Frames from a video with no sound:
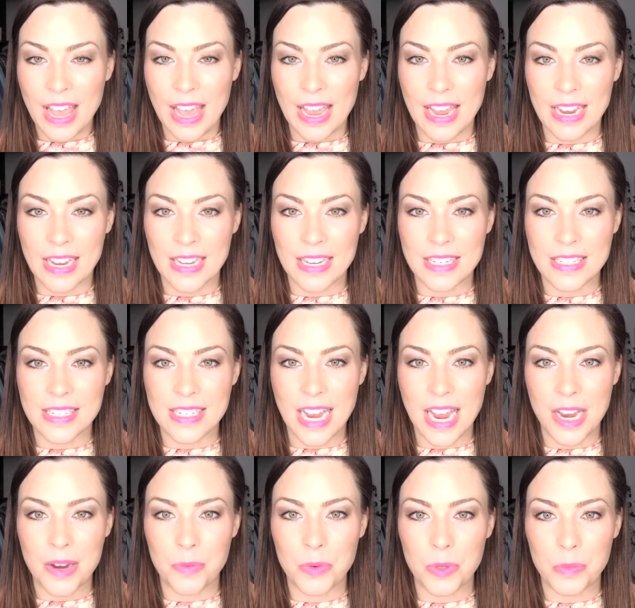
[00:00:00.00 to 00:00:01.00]
And
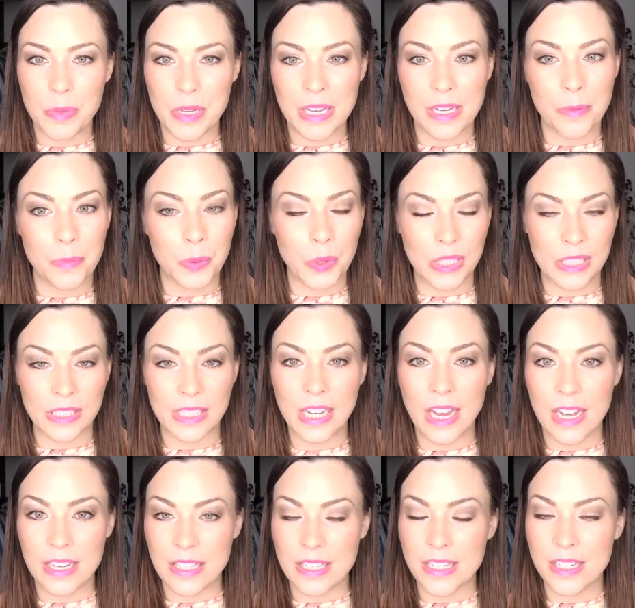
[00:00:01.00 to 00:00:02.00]
I will be completely
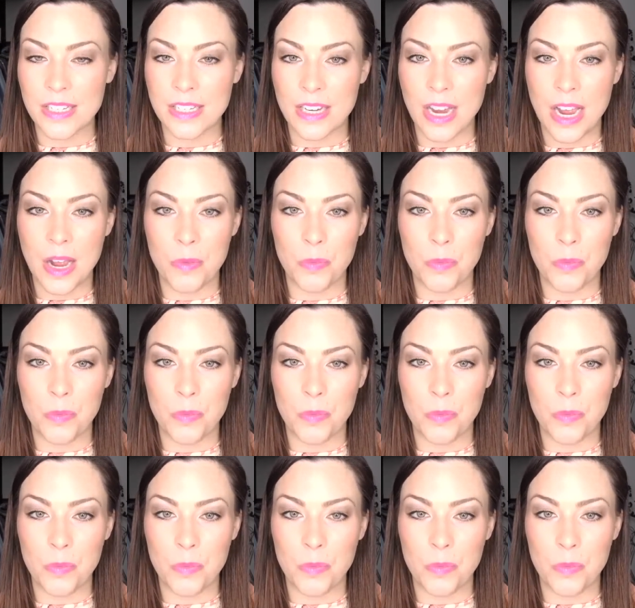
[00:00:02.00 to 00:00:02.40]
honest,